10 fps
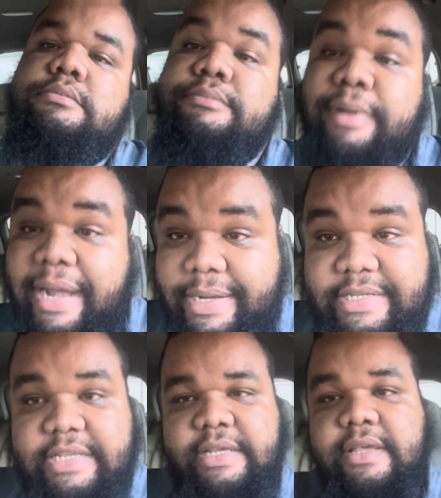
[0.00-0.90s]

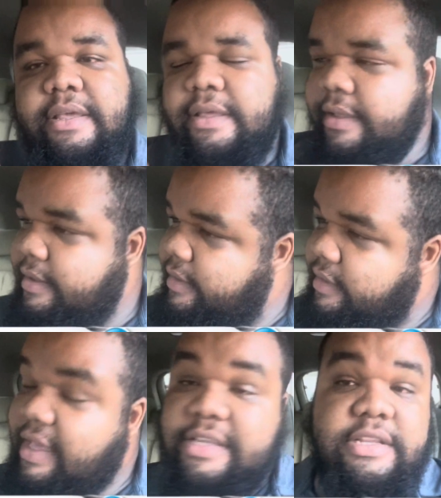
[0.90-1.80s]
but
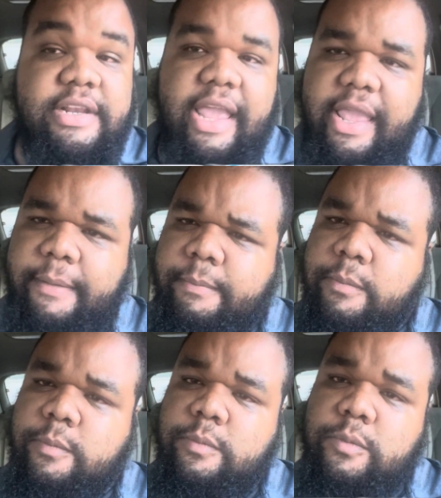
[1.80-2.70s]
yesterday,
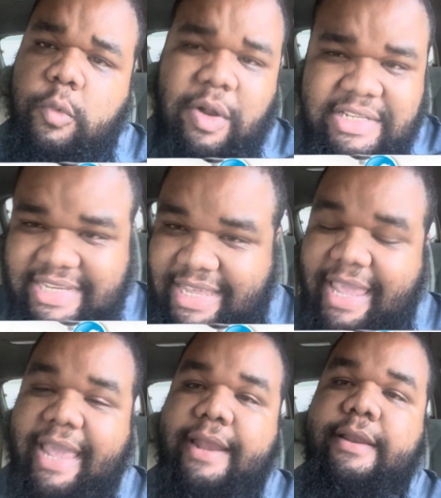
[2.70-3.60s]
once
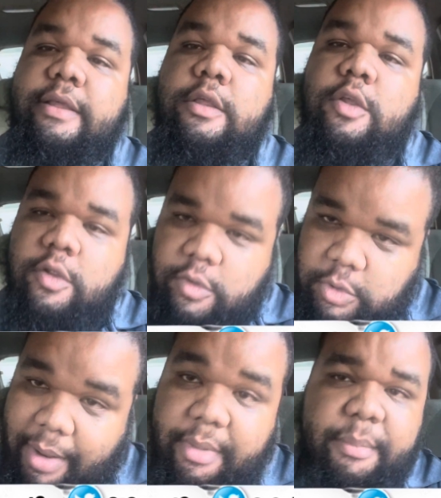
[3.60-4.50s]
again,
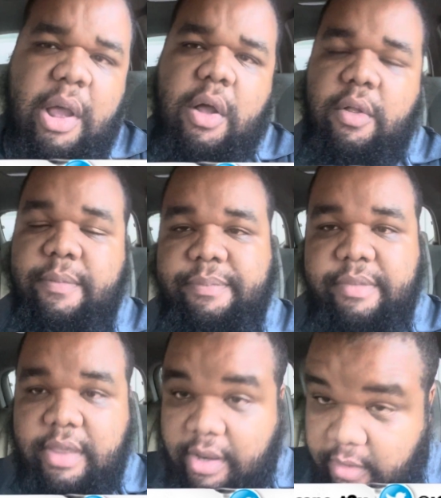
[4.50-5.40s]
dropped the ball
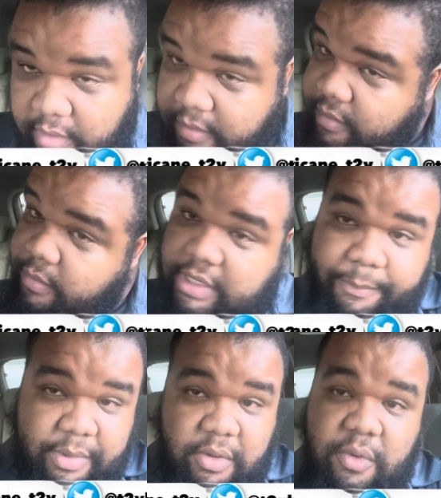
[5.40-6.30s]
in
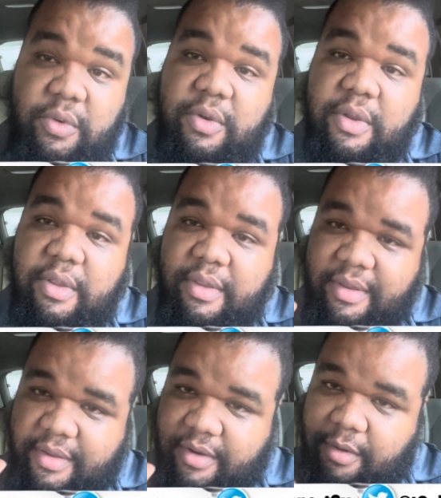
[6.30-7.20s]
typical
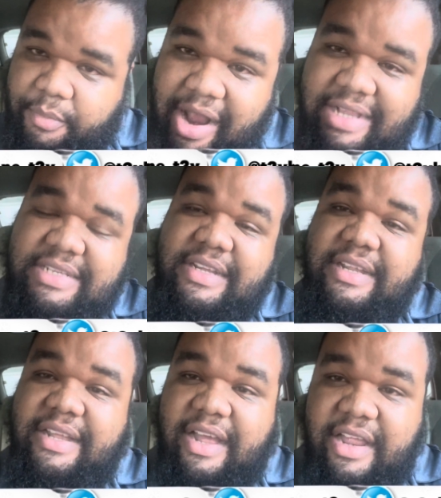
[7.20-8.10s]
Nebraska
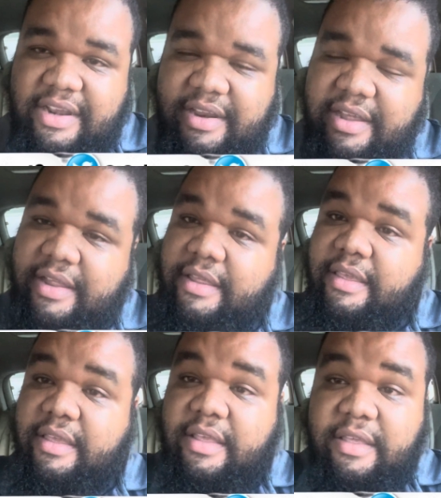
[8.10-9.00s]
under
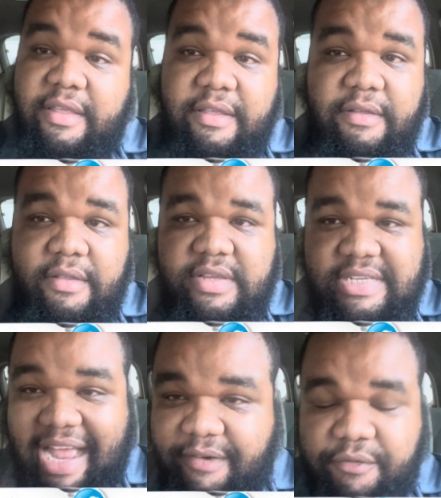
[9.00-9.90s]

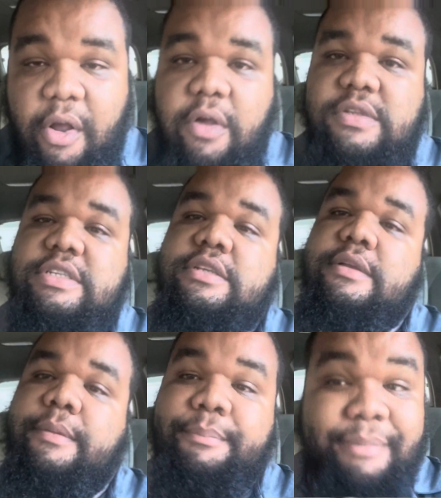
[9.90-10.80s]
Scott Frost
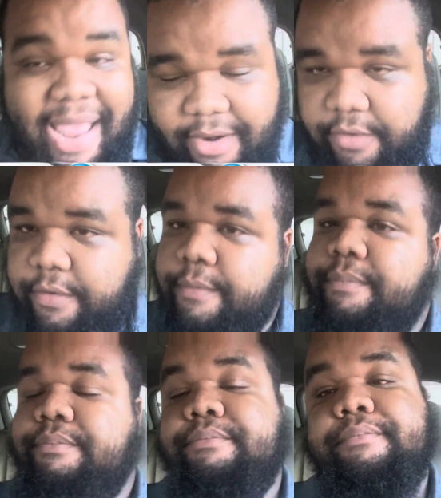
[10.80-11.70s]
matter.
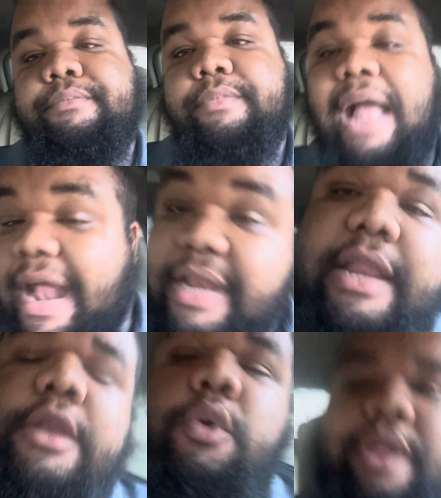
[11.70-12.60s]
How did he do